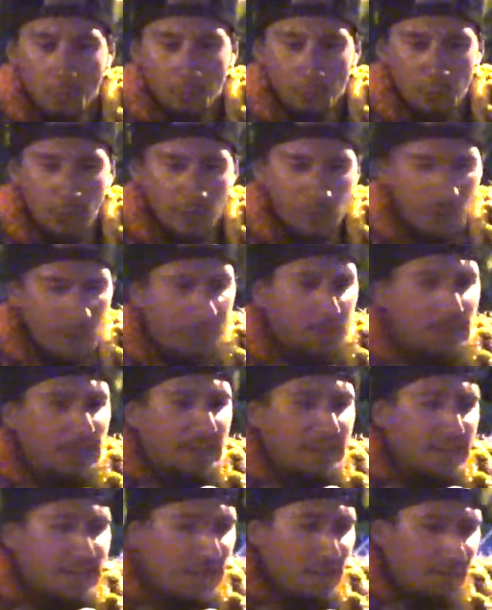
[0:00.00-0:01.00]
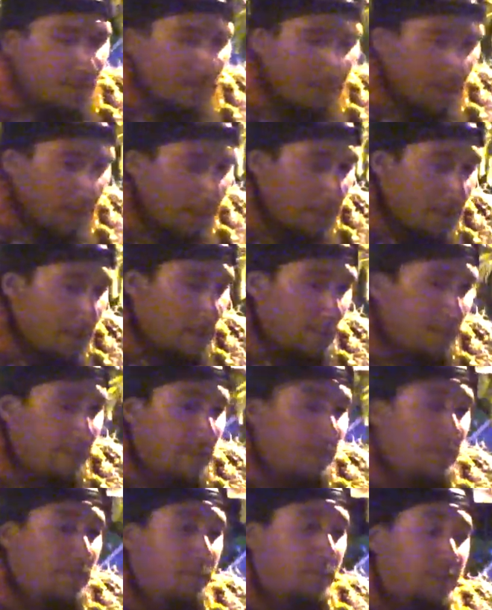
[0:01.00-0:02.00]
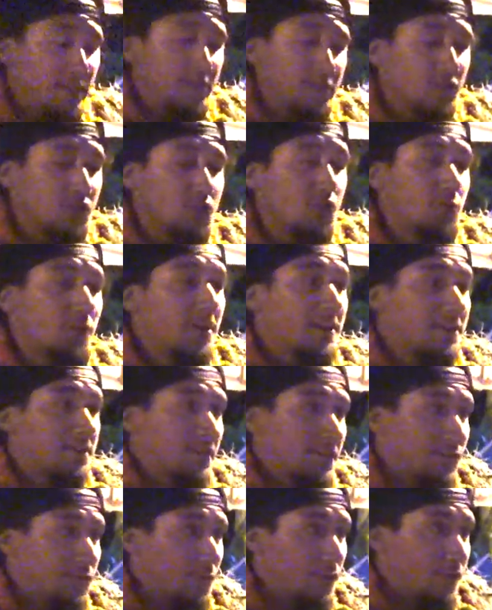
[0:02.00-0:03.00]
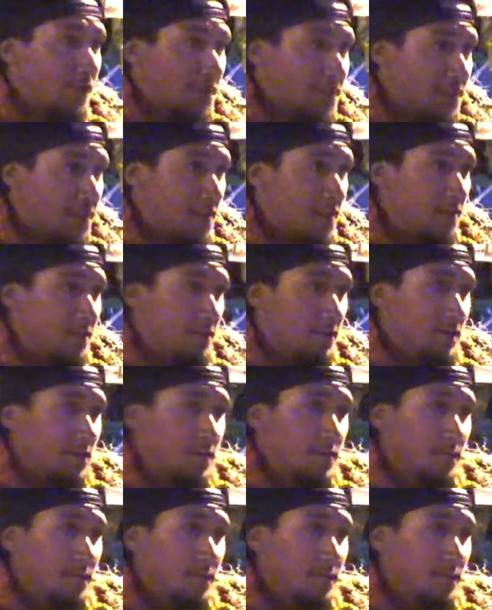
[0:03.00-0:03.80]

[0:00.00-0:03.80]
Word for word: we, we believe, and, and maybe we've even been tricked into thinking